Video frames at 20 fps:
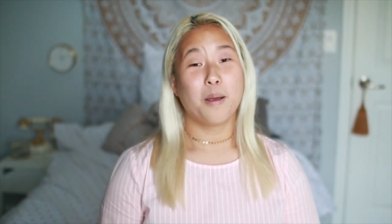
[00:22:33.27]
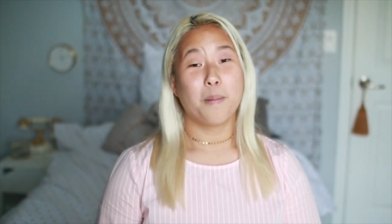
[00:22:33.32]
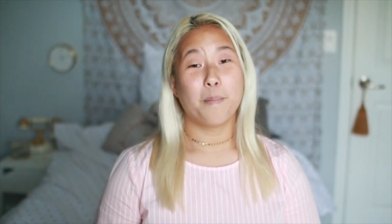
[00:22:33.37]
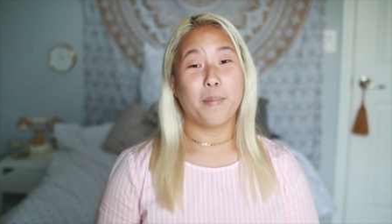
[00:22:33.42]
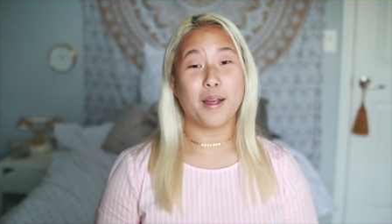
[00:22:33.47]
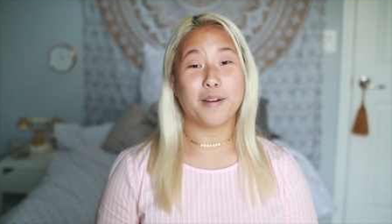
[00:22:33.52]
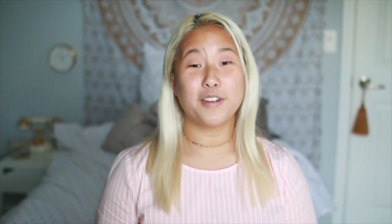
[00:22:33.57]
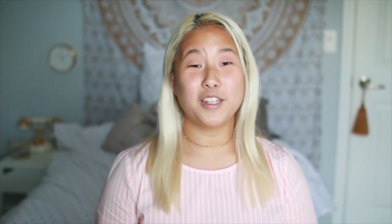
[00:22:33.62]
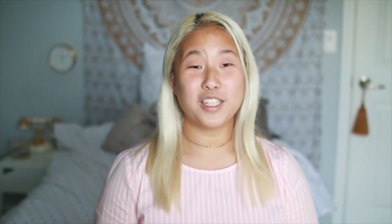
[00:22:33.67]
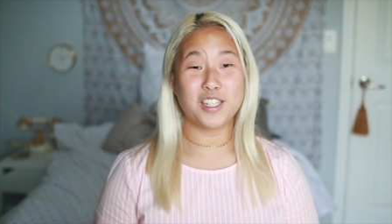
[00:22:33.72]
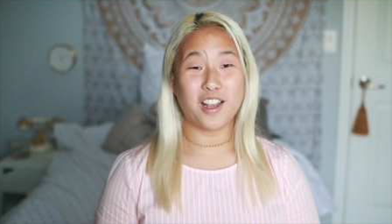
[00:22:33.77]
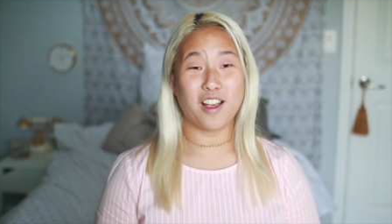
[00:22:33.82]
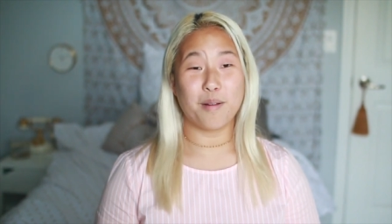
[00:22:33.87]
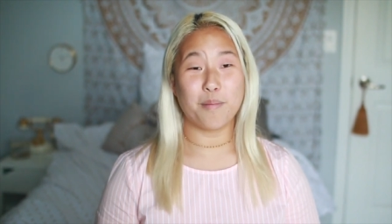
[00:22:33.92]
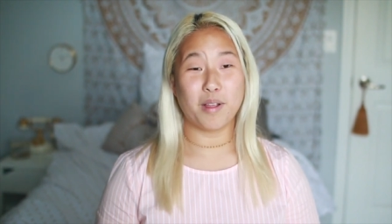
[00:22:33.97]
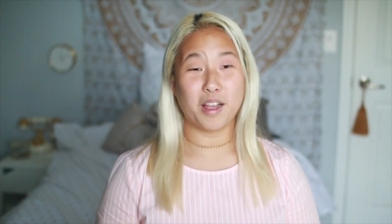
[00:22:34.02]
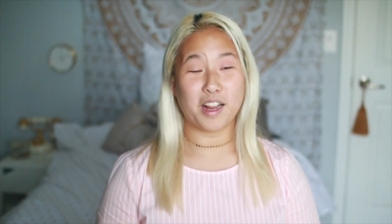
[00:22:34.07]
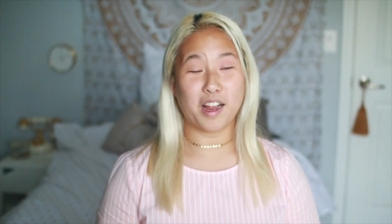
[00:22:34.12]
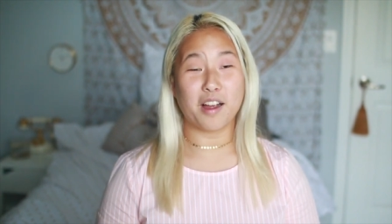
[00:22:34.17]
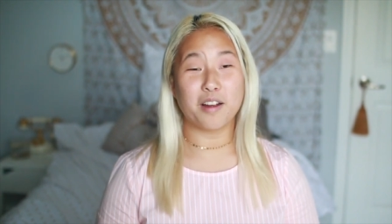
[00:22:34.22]
but every time
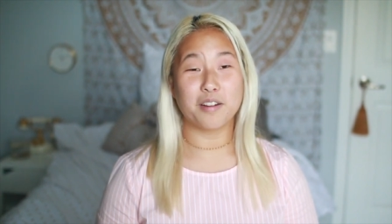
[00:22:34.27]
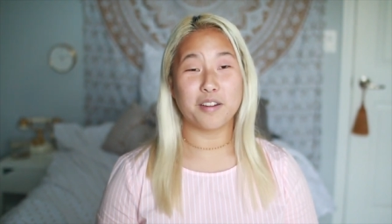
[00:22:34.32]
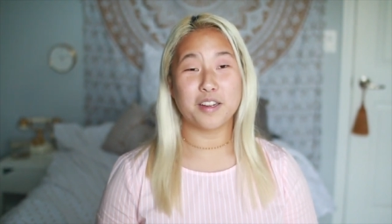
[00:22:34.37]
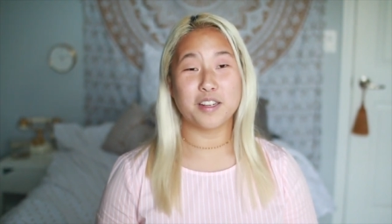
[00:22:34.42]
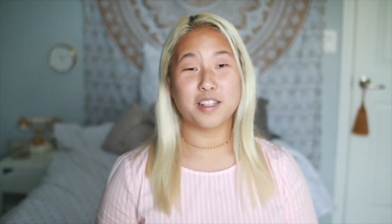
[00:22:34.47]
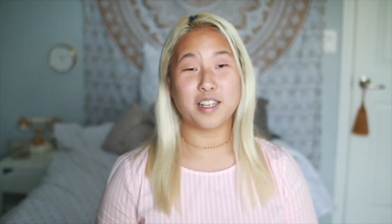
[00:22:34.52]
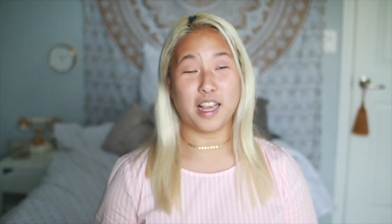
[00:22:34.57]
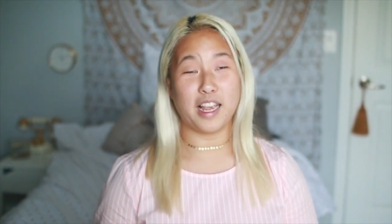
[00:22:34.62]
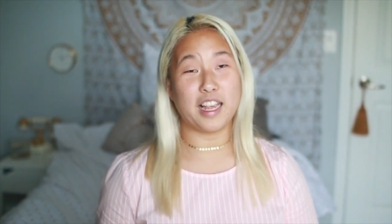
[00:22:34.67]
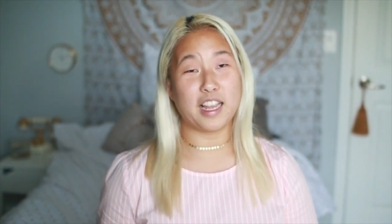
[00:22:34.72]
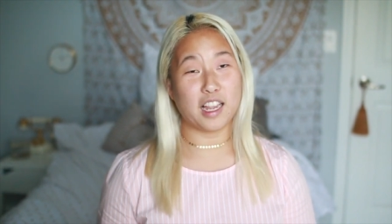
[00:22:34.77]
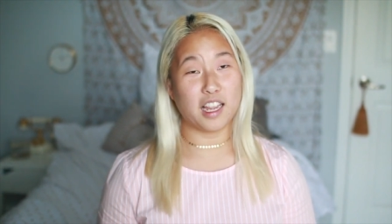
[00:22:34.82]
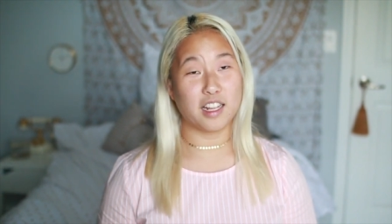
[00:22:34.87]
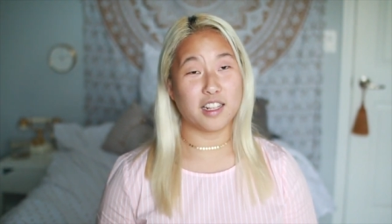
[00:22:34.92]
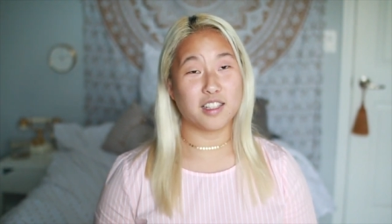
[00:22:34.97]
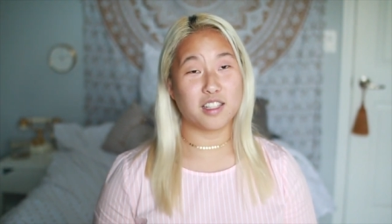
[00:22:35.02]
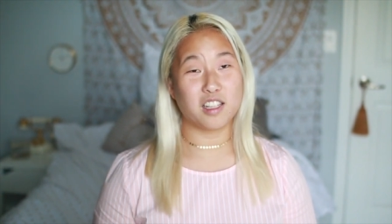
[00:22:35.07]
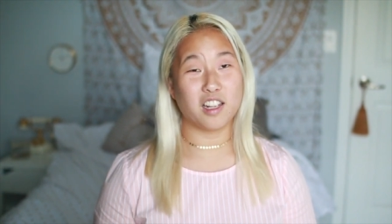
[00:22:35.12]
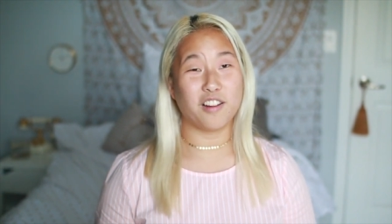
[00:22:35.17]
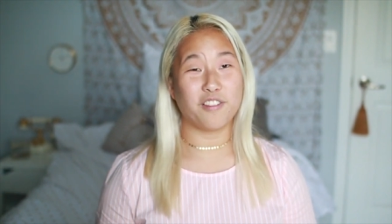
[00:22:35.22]
like I would take it
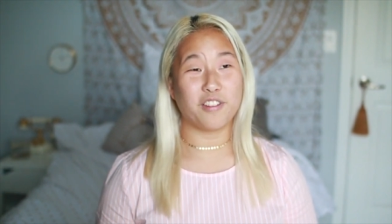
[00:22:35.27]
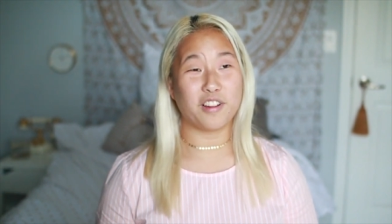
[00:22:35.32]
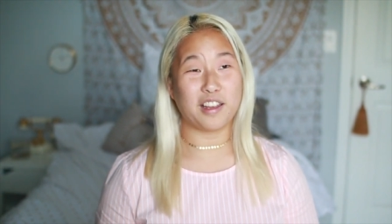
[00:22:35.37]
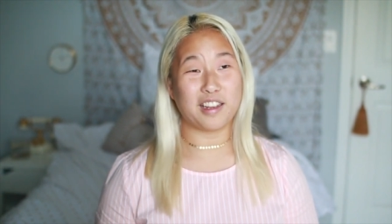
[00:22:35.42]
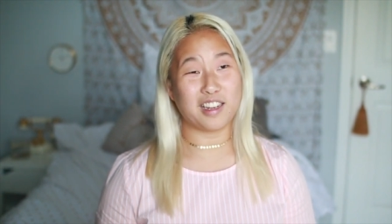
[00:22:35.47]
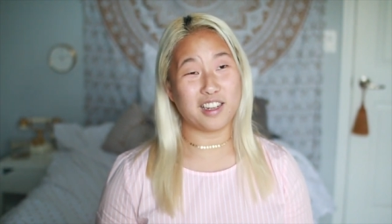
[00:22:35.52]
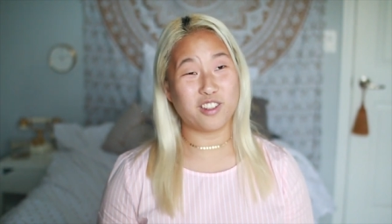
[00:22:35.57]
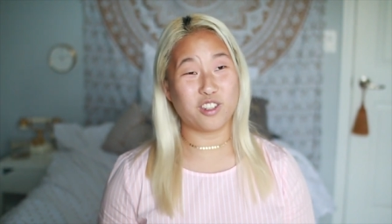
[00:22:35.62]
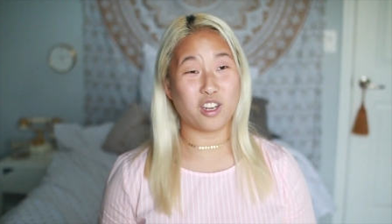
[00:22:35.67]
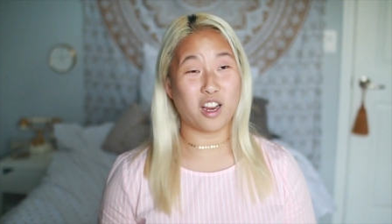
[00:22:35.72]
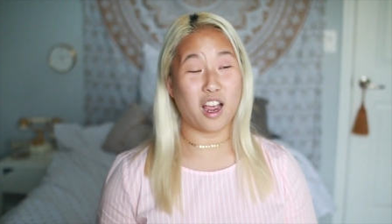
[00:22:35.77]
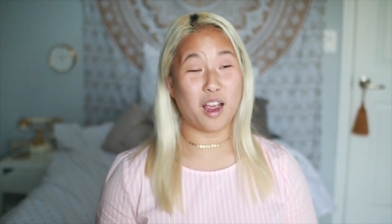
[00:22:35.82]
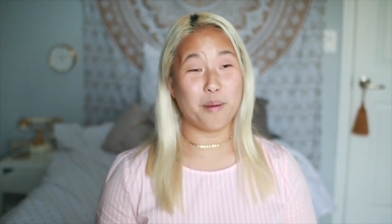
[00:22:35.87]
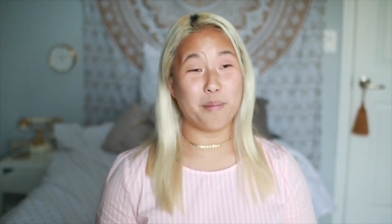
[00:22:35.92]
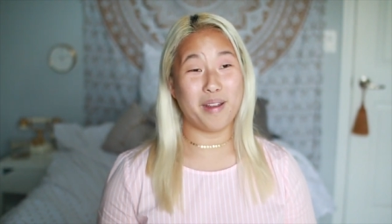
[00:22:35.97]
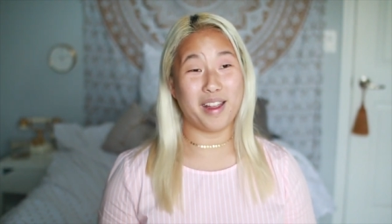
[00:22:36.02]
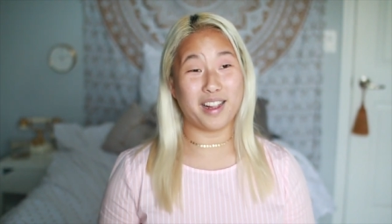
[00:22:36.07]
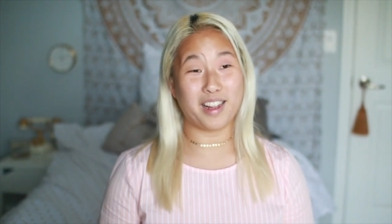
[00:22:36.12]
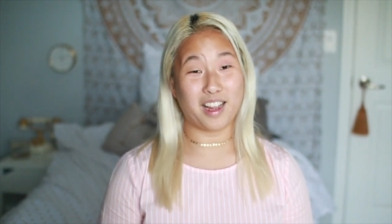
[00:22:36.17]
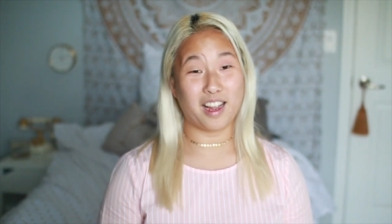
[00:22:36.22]
and stuff like each
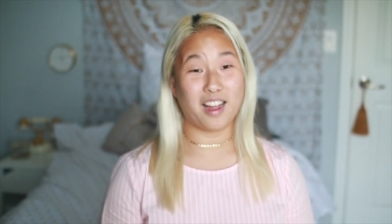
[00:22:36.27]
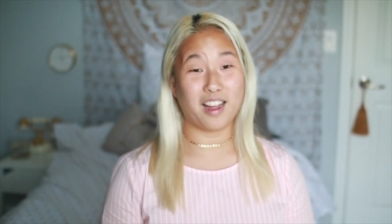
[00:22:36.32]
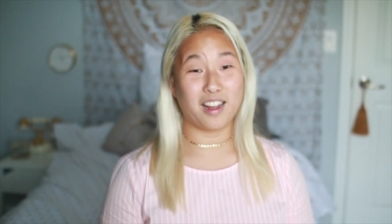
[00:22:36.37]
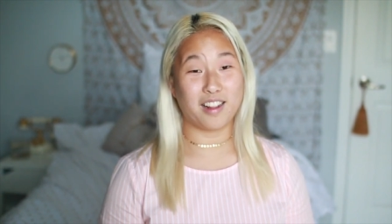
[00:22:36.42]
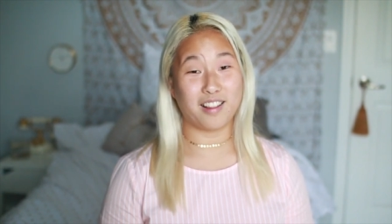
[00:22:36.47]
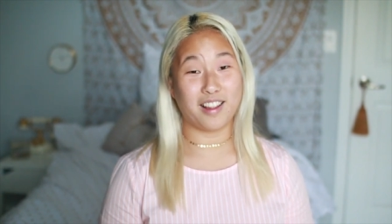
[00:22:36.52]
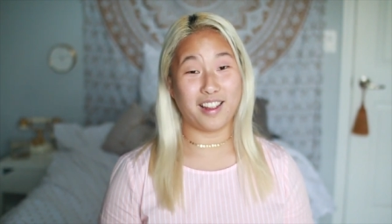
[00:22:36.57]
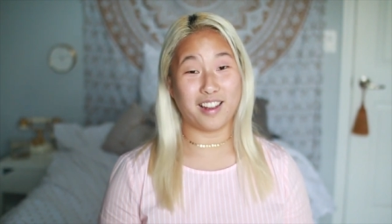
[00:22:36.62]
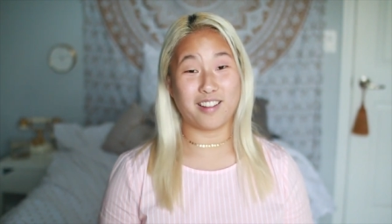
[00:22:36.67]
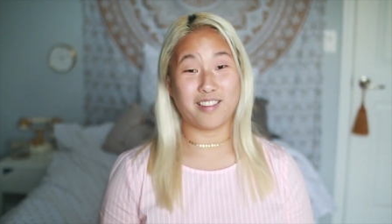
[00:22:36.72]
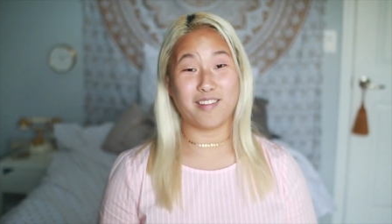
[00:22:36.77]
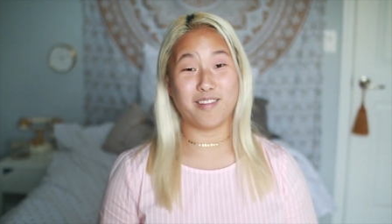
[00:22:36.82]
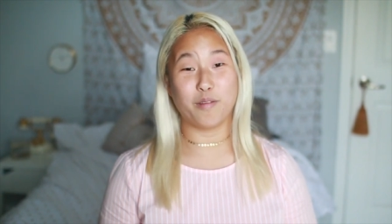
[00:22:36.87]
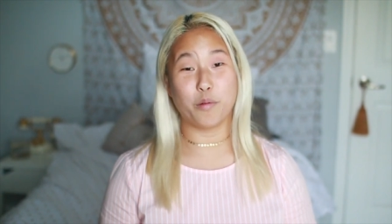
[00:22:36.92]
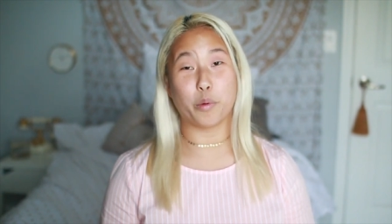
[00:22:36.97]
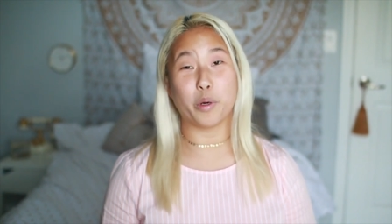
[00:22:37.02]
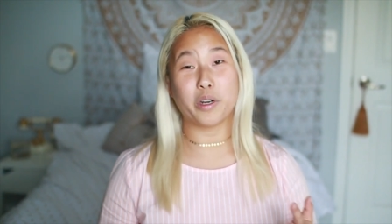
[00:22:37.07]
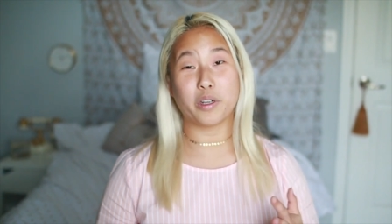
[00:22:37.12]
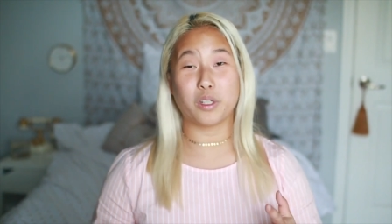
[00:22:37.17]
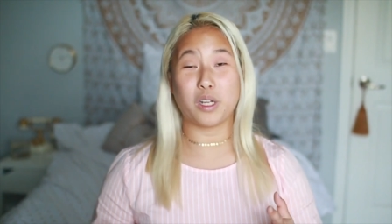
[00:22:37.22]
time it like
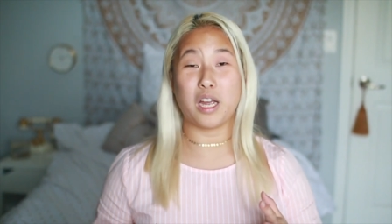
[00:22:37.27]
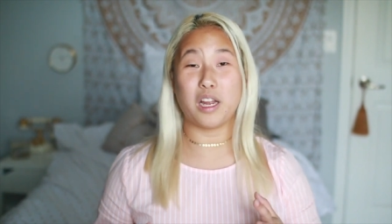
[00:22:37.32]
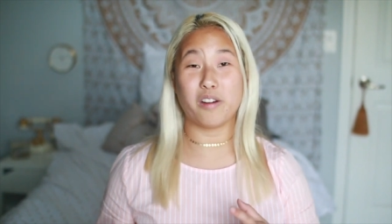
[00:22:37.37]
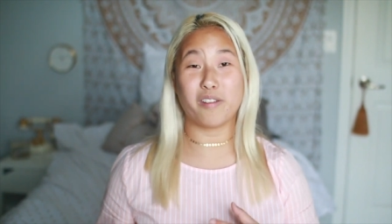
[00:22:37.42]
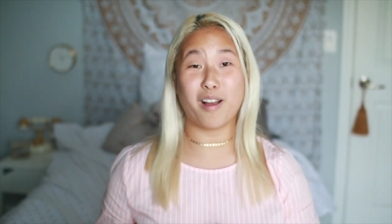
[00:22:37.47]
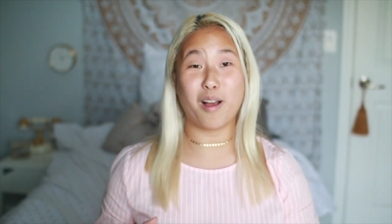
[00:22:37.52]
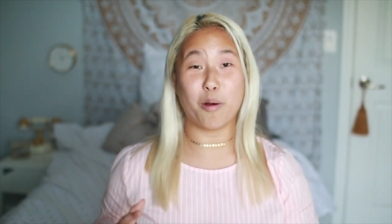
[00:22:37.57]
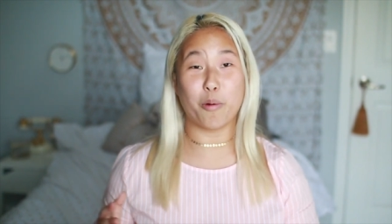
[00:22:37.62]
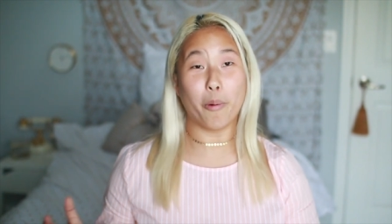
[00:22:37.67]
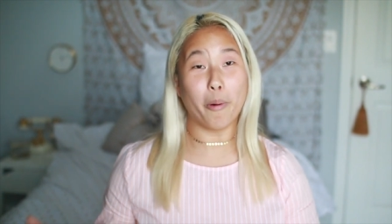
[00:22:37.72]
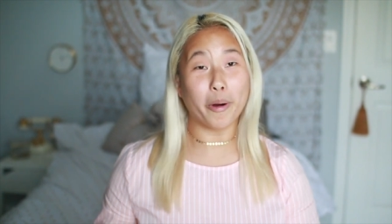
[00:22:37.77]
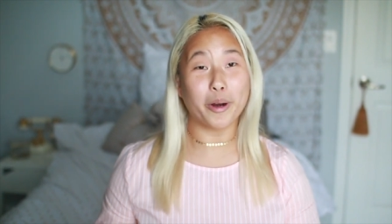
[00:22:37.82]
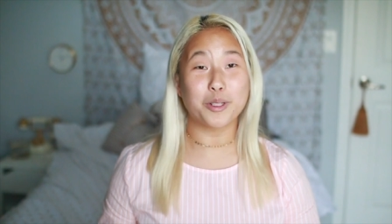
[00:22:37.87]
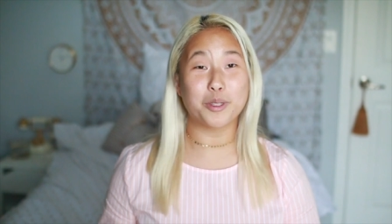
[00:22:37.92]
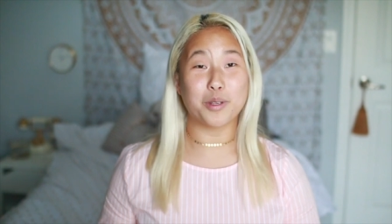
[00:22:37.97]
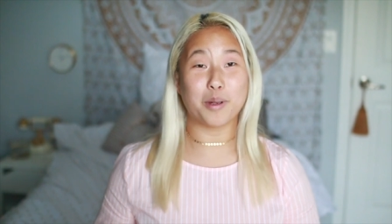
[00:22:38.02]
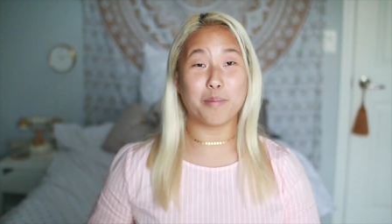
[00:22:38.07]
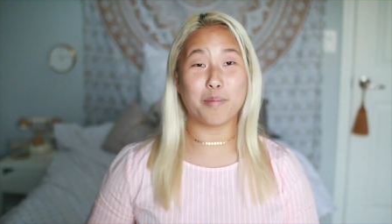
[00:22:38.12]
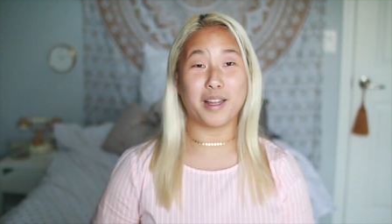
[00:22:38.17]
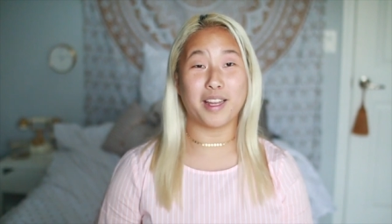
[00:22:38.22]
work kind of got worse
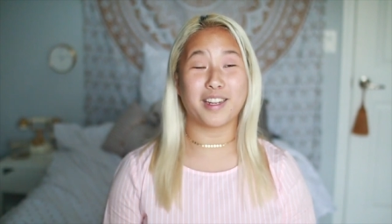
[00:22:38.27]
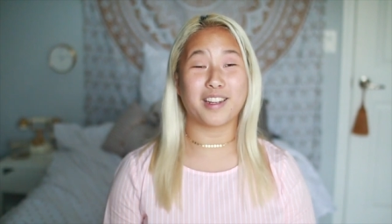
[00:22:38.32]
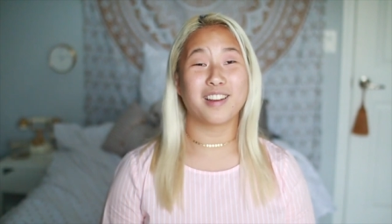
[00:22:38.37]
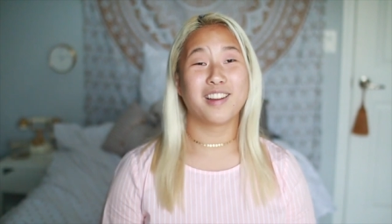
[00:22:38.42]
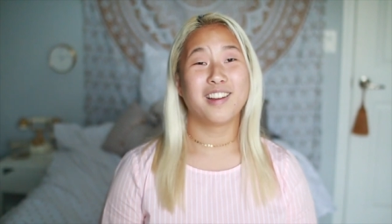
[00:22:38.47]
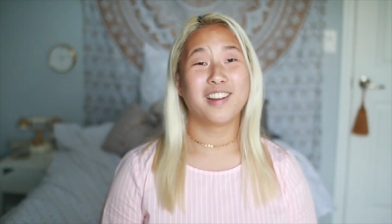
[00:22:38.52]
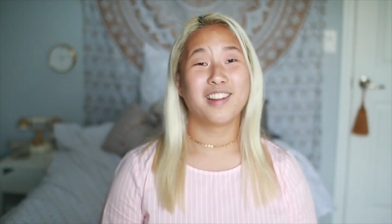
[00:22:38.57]
so I'm like